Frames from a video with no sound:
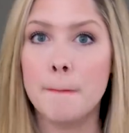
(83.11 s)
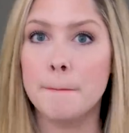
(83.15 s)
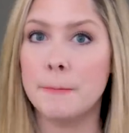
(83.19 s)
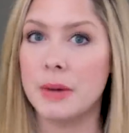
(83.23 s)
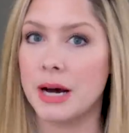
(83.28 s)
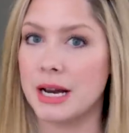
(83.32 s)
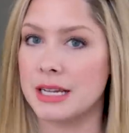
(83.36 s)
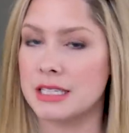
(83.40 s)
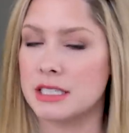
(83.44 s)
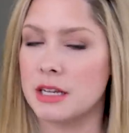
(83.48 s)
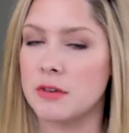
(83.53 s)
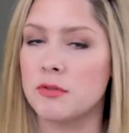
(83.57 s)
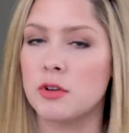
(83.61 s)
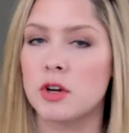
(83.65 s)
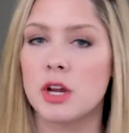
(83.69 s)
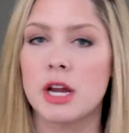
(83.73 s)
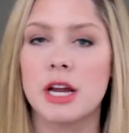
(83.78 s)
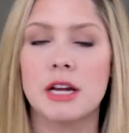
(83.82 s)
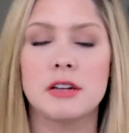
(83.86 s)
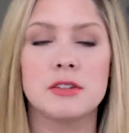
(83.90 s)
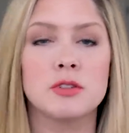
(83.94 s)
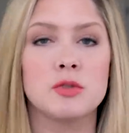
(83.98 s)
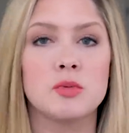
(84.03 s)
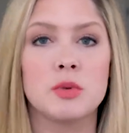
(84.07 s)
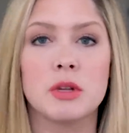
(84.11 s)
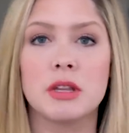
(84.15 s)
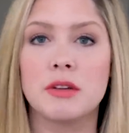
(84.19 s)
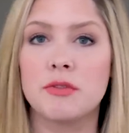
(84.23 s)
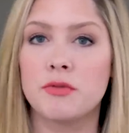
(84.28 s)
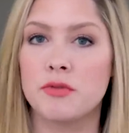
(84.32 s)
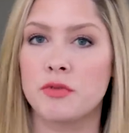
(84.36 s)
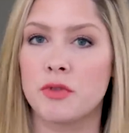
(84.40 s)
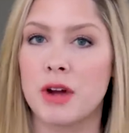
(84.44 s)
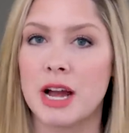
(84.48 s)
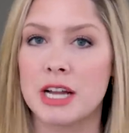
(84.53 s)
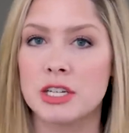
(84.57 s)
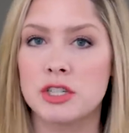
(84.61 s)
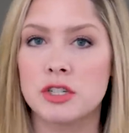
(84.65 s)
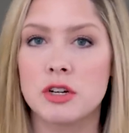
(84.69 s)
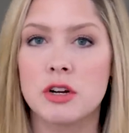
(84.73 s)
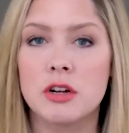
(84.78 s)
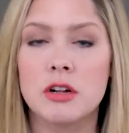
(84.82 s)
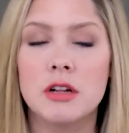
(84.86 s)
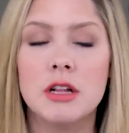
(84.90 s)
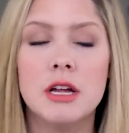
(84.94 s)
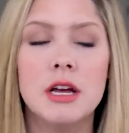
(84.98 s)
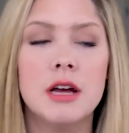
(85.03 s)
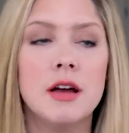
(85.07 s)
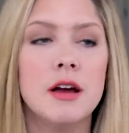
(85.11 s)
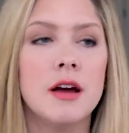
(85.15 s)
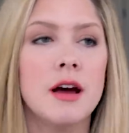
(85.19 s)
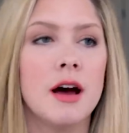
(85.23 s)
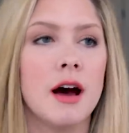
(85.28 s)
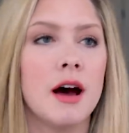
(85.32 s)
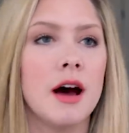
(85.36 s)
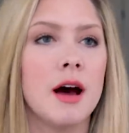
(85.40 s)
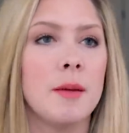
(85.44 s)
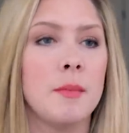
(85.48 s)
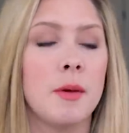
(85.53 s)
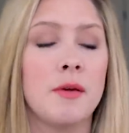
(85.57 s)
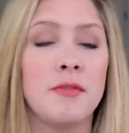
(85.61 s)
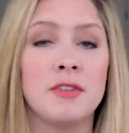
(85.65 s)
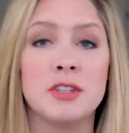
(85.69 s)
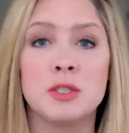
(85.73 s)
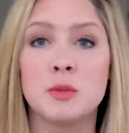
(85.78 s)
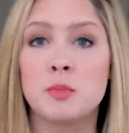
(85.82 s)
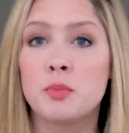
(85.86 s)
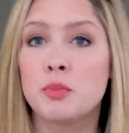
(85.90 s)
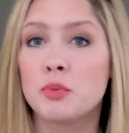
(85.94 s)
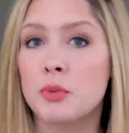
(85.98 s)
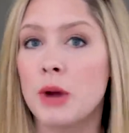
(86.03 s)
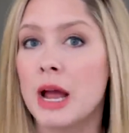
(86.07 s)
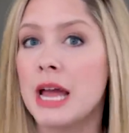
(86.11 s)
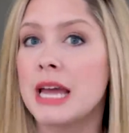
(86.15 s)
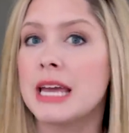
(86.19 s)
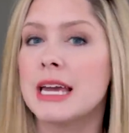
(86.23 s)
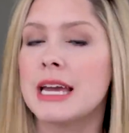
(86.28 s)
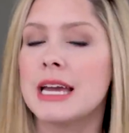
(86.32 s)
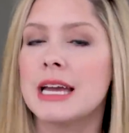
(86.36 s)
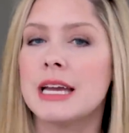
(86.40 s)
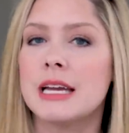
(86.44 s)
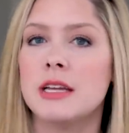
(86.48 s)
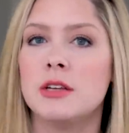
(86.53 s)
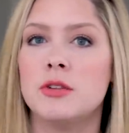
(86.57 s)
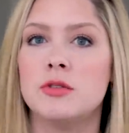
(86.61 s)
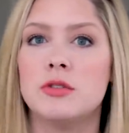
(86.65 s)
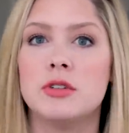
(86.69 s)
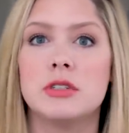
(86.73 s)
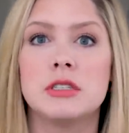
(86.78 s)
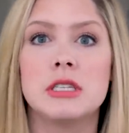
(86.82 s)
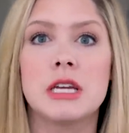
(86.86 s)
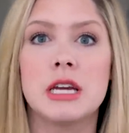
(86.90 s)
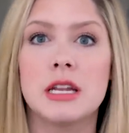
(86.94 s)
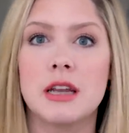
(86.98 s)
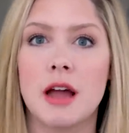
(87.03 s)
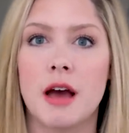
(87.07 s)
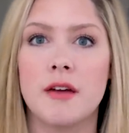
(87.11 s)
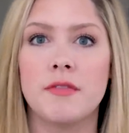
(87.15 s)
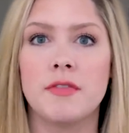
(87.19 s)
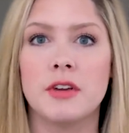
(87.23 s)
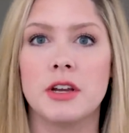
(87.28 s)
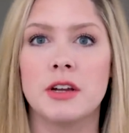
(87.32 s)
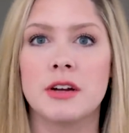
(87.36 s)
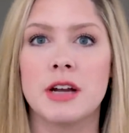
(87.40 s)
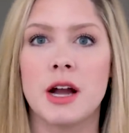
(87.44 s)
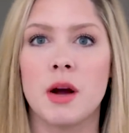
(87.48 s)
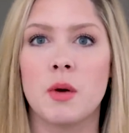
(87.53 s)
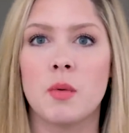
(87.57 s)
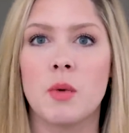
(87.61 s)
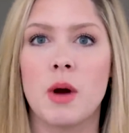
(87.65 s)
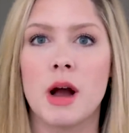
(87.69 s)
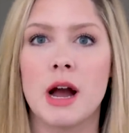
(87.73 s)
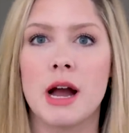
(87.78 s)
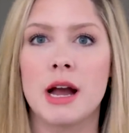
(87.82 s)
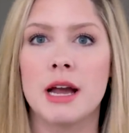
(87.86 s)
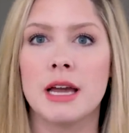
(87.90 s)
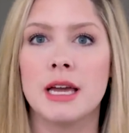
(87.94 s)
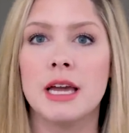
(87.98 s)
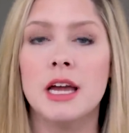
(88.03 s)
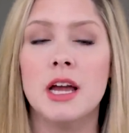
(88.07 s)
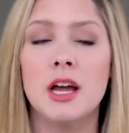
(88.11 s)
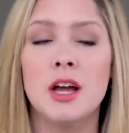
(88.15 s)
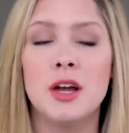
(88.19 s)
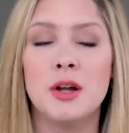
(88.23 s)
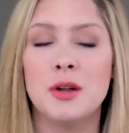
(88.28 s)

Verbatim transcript: But if your hair is really fragile, um, if it's breaking and you just cannot figure out why,